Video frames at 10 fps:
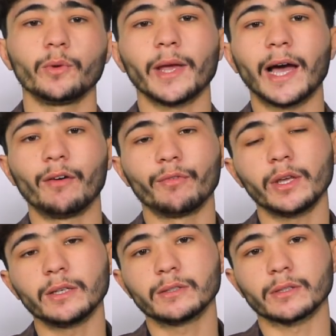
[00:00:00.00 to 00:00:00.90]
have
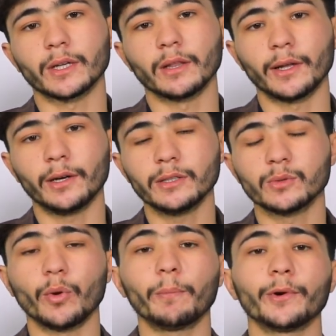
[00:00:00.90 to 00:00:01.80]
these letters,
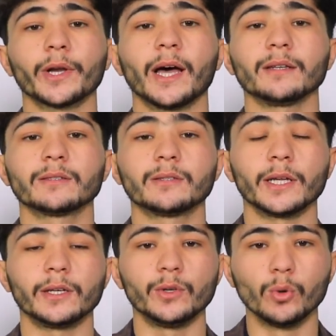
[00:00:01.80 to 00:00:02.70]
we pronounce
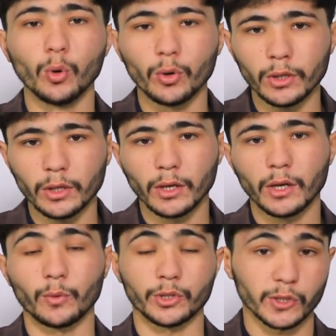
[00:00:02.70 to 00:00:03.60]
the noon,
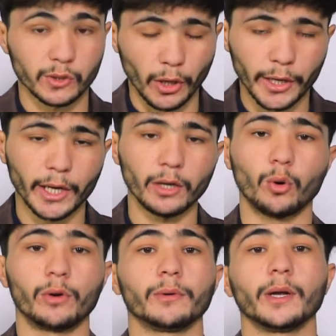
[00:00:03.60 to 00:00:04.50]
which is sakin,
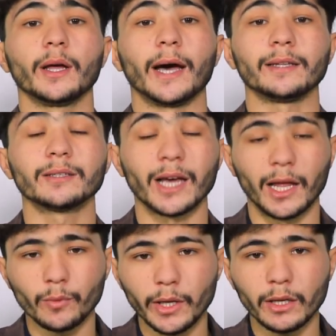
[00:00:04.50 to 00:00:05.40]
or and
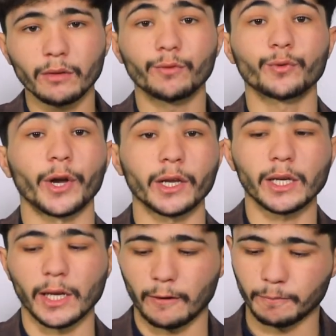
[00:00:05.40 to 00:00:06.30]
tanween
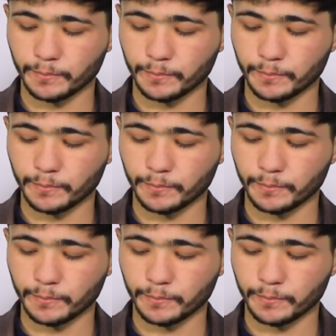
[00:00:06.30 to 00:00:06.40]
frankly.